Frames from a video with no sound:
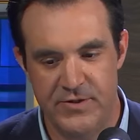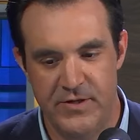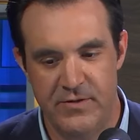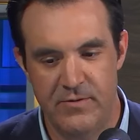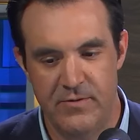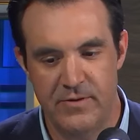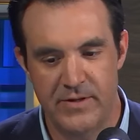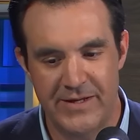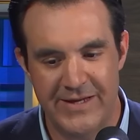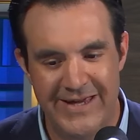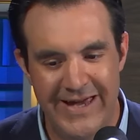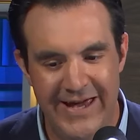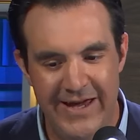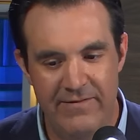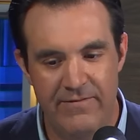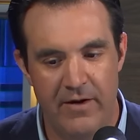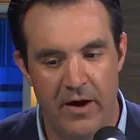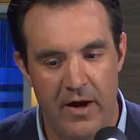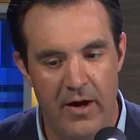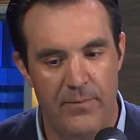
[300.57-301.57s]
General
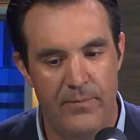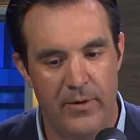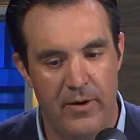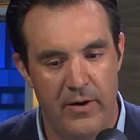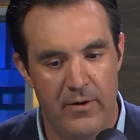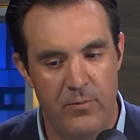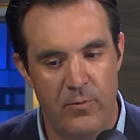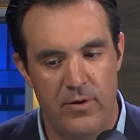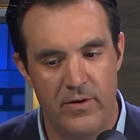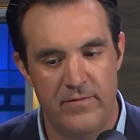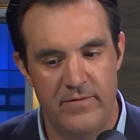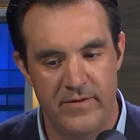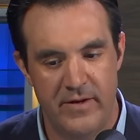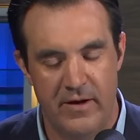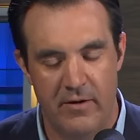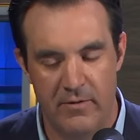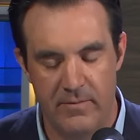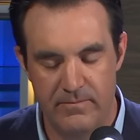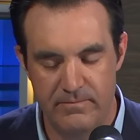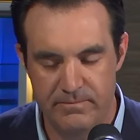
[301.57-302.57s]
gave up on one of
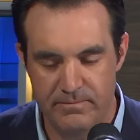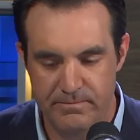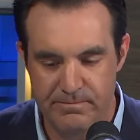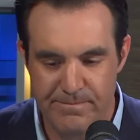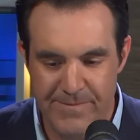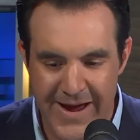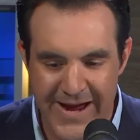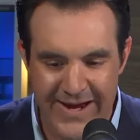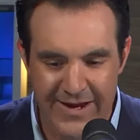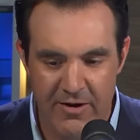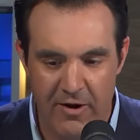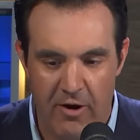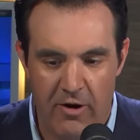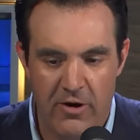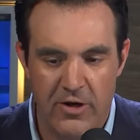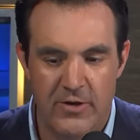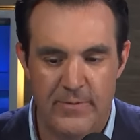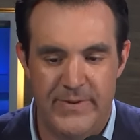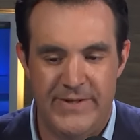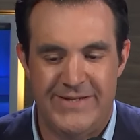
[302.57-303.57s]
the main
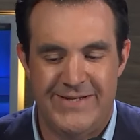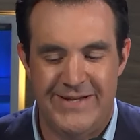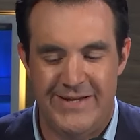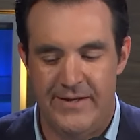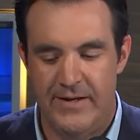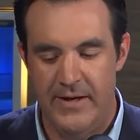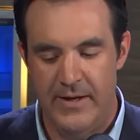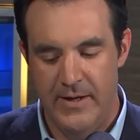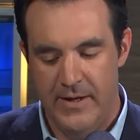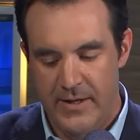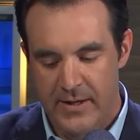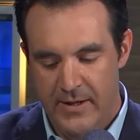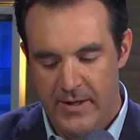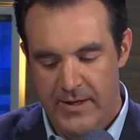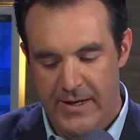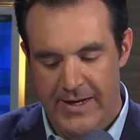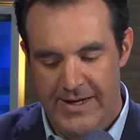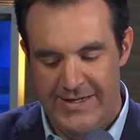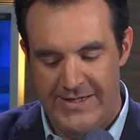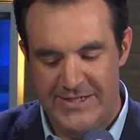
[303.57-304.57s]
arguments that
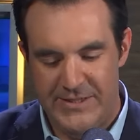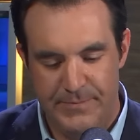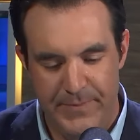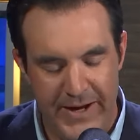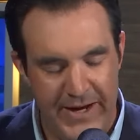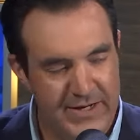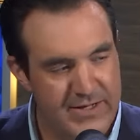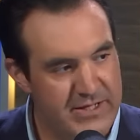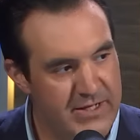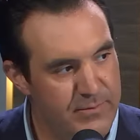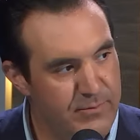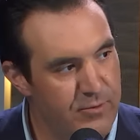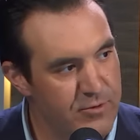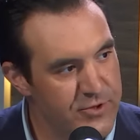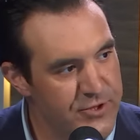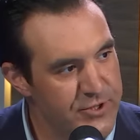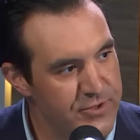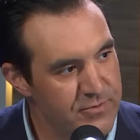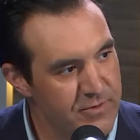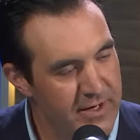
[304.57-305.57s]
expands the
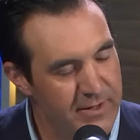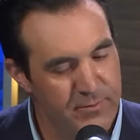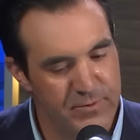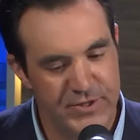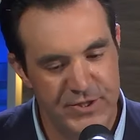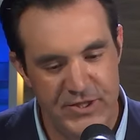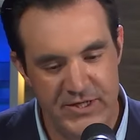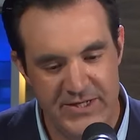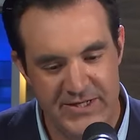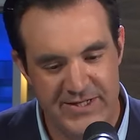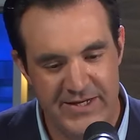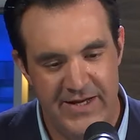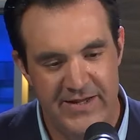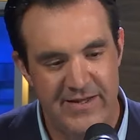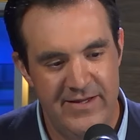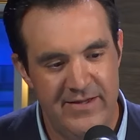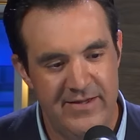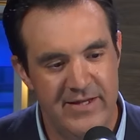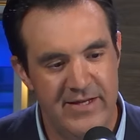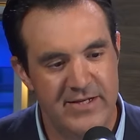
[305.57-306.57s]
abortion right, which she said
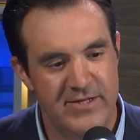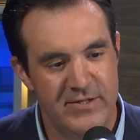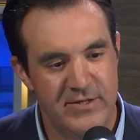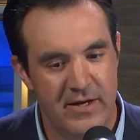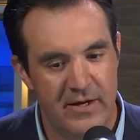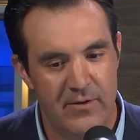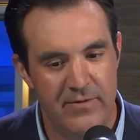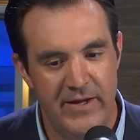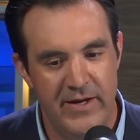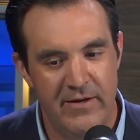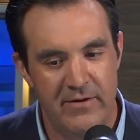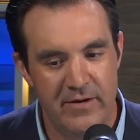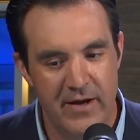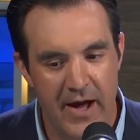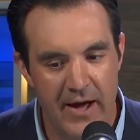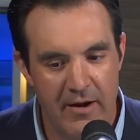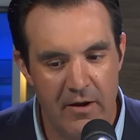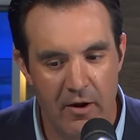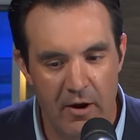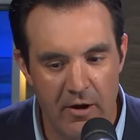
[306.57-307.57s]
that this they are
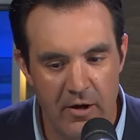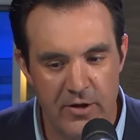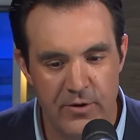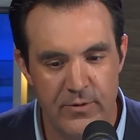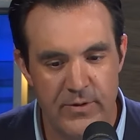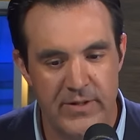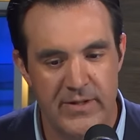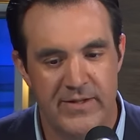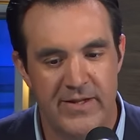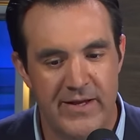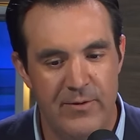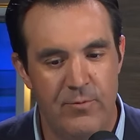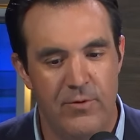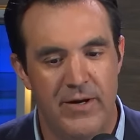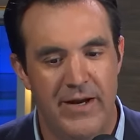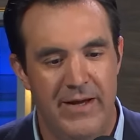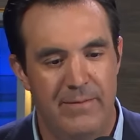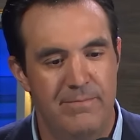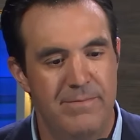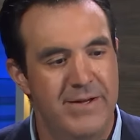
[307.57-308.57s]
not arguing that they
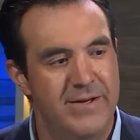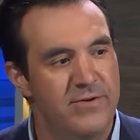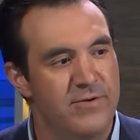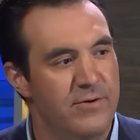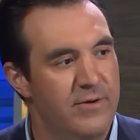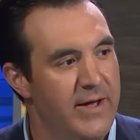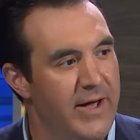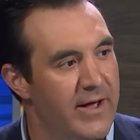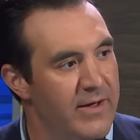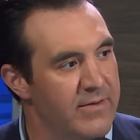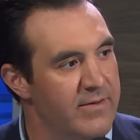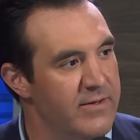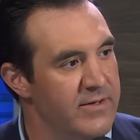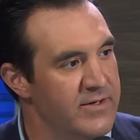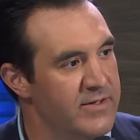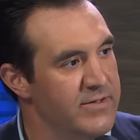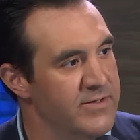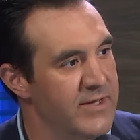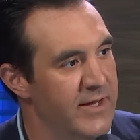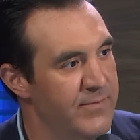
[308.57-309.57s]
want a mental health
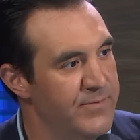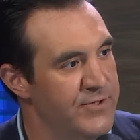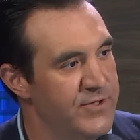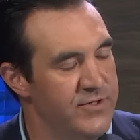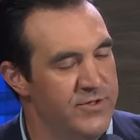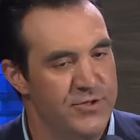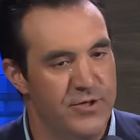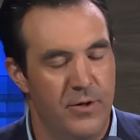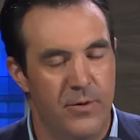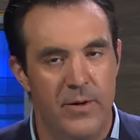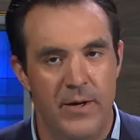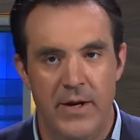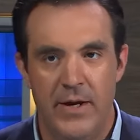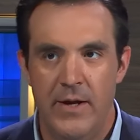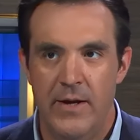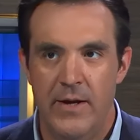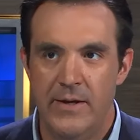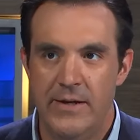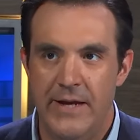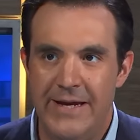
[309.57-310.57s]
exception. So
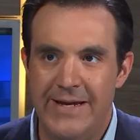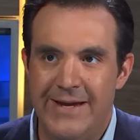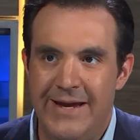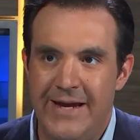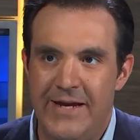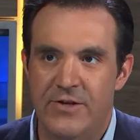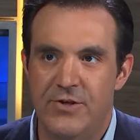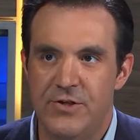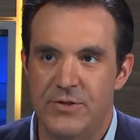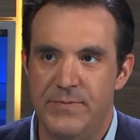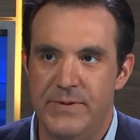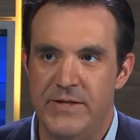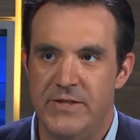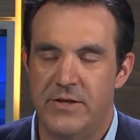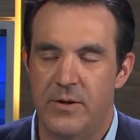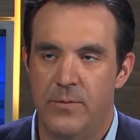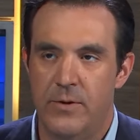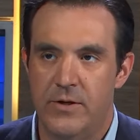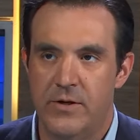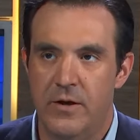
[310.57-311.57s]
it can't just be
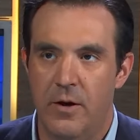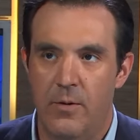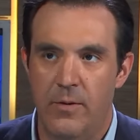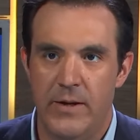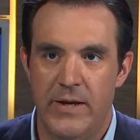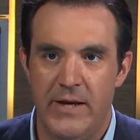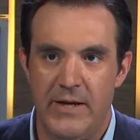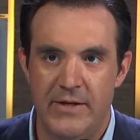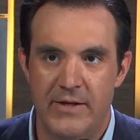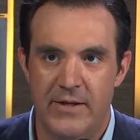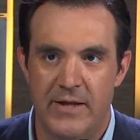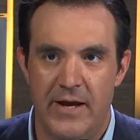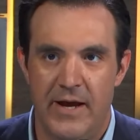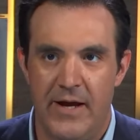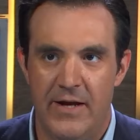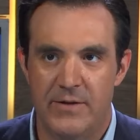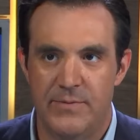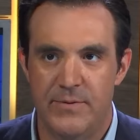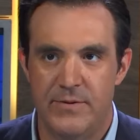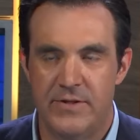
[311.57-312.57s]
someone going into the
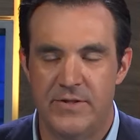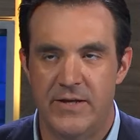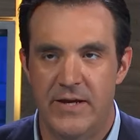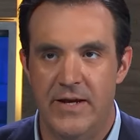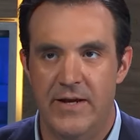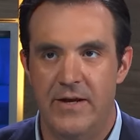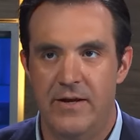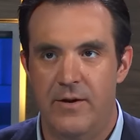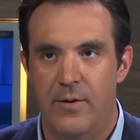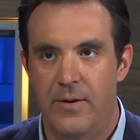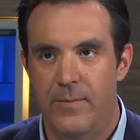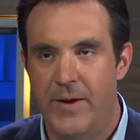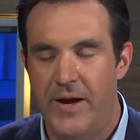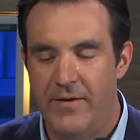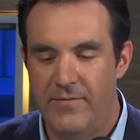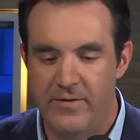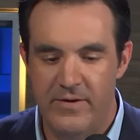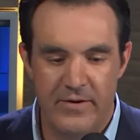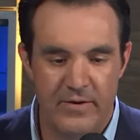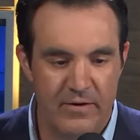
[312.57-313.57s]
hospital saying, you know, I'm
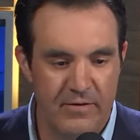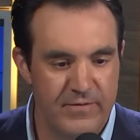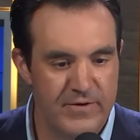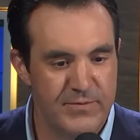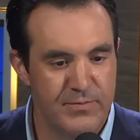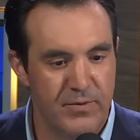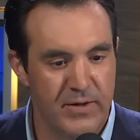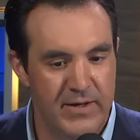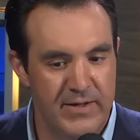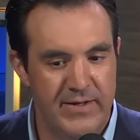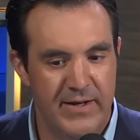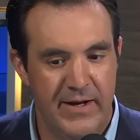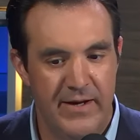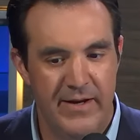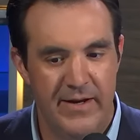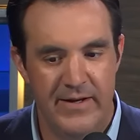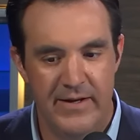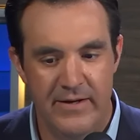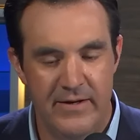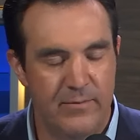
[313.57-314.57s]
having a nervous
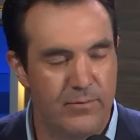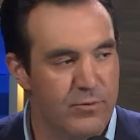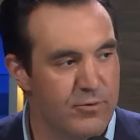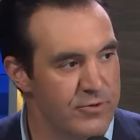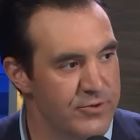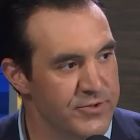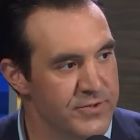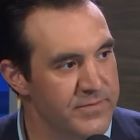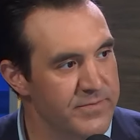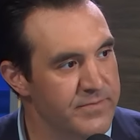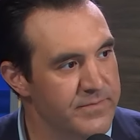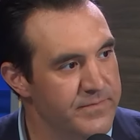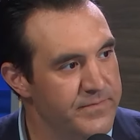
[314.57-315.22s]
breakdown, I need an abortion.